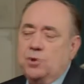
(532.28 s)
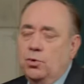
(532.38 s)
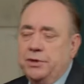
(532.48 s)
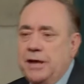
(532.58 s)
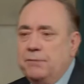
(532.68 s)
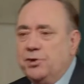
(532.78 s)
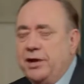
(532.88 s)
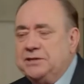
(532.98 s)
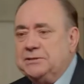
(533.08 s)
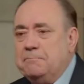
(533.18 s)
holding up the
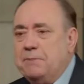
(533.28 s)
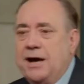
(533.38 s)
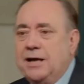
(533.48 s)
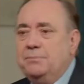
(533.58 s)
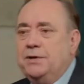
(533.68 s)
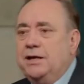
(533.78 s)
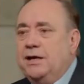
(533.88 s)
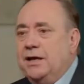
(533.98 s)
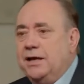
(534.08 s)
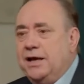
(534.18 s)
rights of Parliament
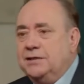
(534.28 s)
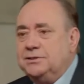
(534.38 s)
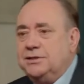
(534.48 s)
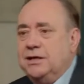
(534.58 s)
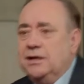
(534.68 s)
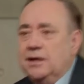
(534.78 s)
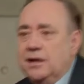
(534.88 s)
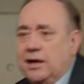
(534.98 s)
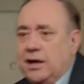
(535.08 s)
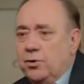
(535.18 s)
against
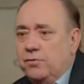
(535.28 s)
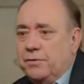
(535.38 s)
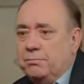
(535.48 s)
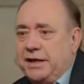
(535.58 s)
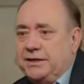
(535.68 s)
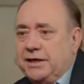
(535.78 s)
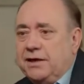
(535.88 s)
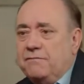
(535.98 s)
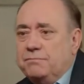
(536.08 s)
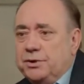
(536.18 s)
an overmighty
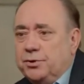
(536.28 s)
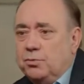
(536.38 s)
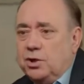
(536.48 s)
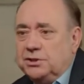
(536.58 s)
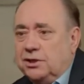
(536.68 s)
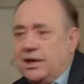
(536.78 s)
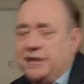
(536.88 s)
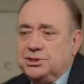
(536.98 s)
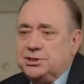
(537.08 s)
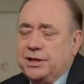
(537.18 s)
government who want to
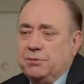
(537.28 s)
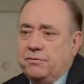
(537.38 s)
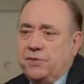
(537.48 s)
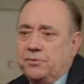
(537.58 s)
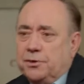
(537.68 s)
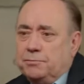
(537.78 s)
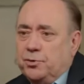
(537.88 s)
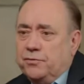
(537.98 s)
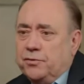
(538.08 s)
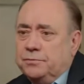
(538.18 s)
legislate without their
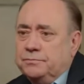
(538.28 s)
approval?